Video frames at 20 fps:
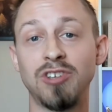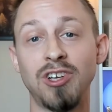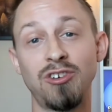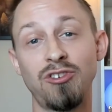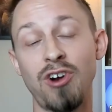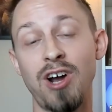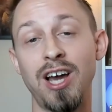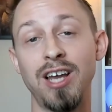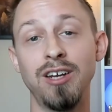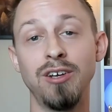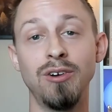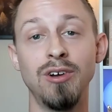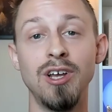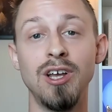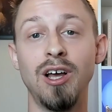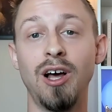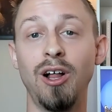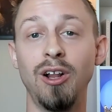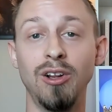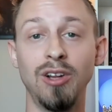I try to
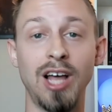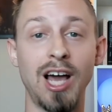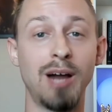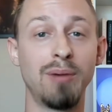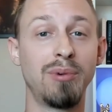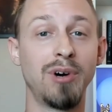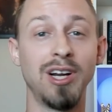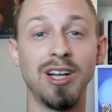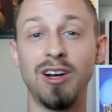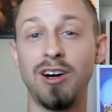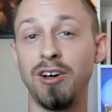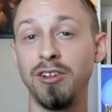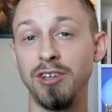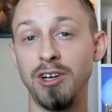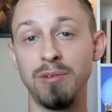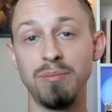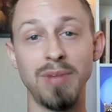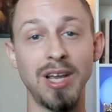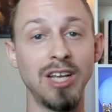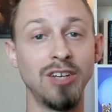elaborate on
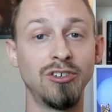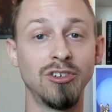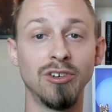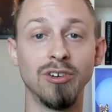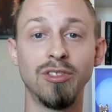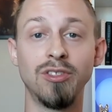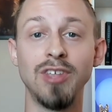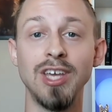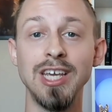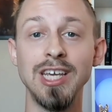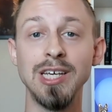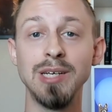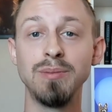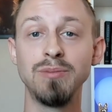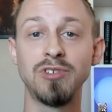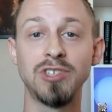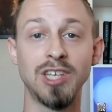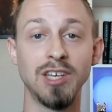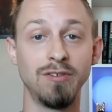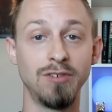their major
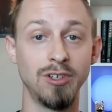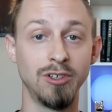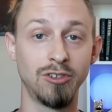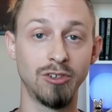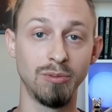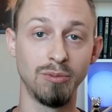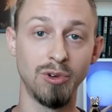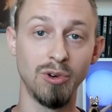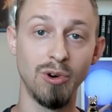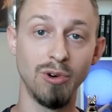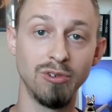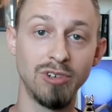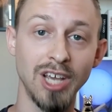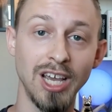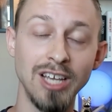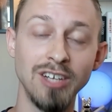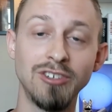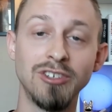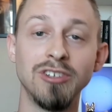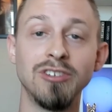themes, give you some
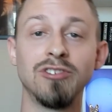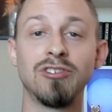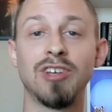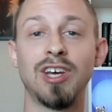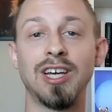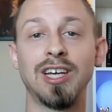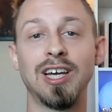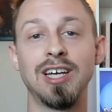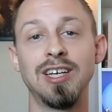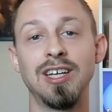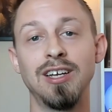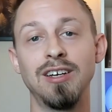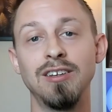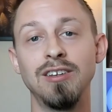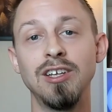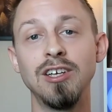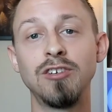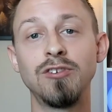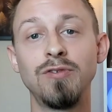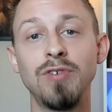quotations like I did in
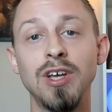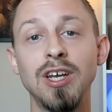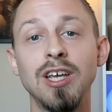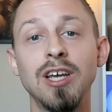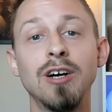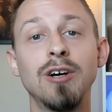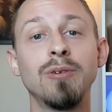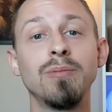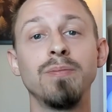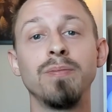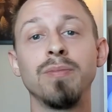this video.